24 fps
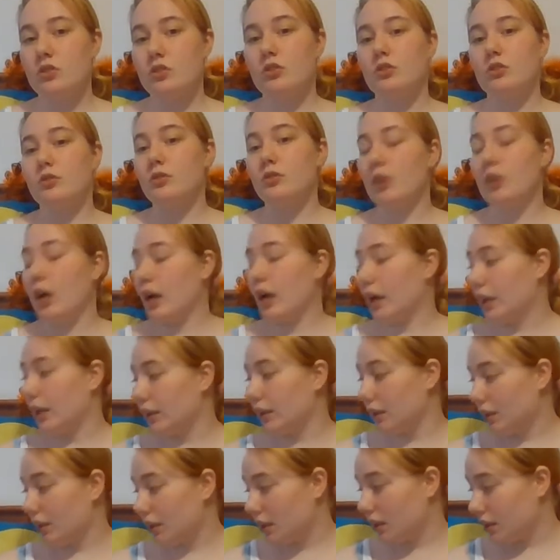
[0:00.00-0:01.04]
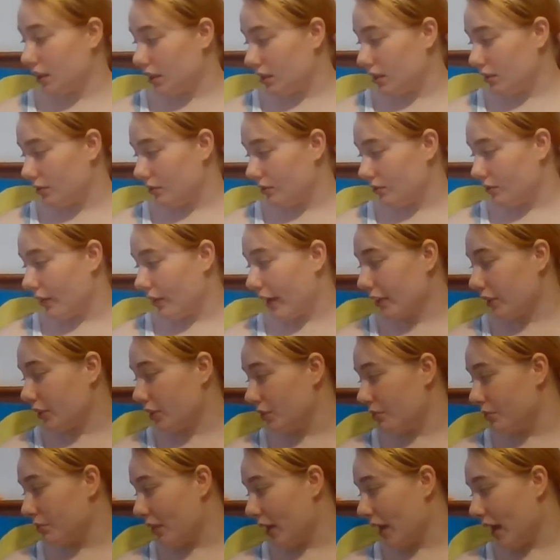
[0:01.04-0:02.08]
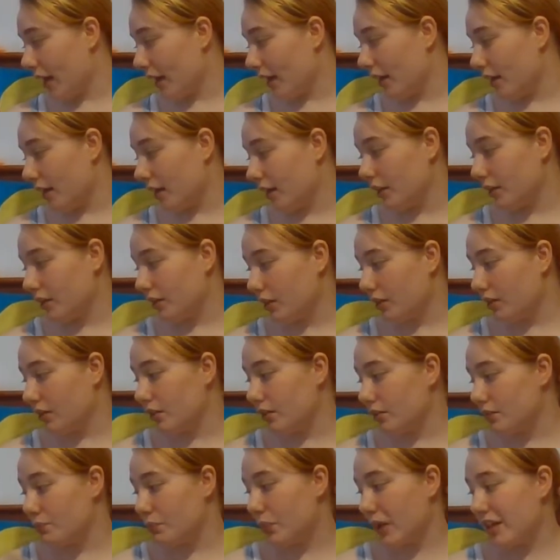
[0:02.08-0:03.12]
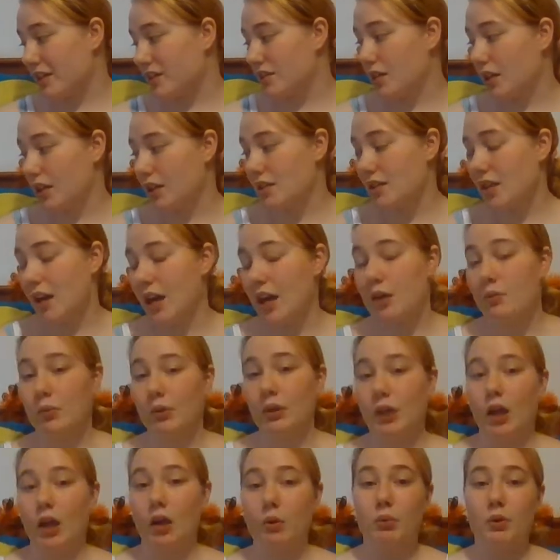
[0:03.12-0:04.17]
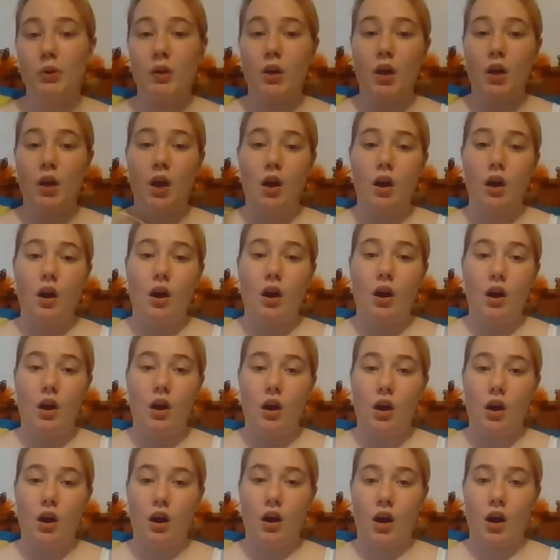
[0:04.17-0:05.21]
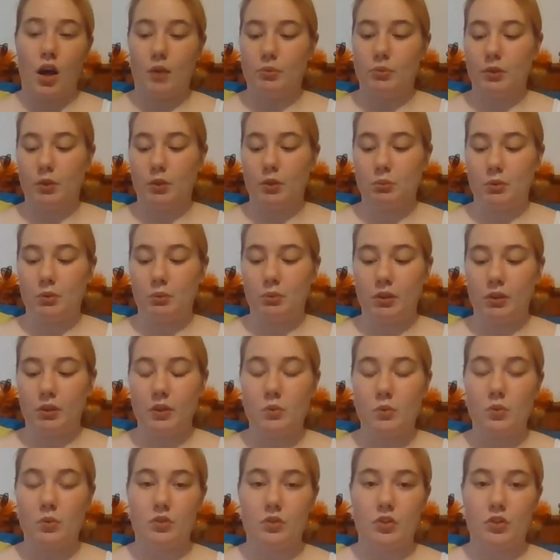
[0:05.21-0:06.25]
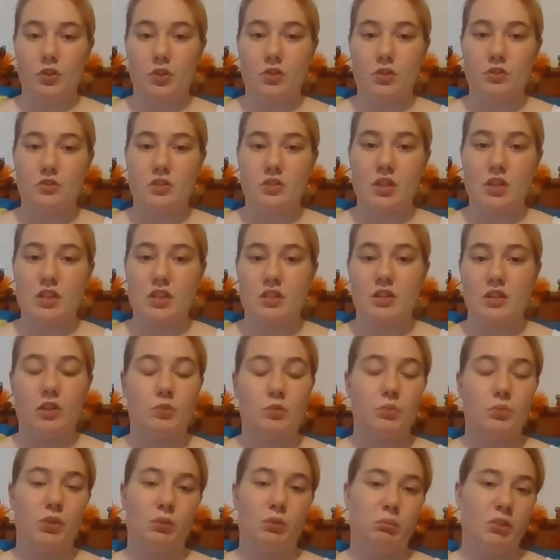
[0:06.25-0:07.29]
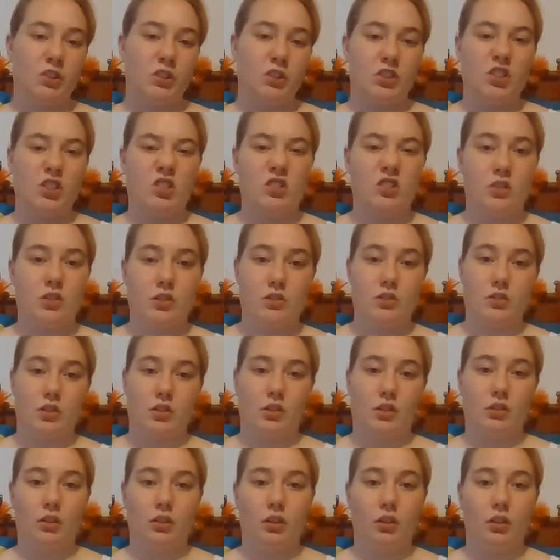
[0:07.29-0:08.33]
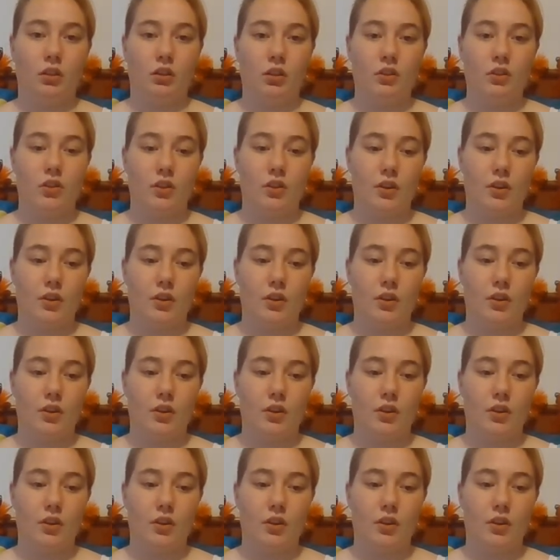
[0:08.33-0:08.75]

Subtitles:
to vacuum the bedside table up, I probably wouldn't use this. I'd probably just use a cloth.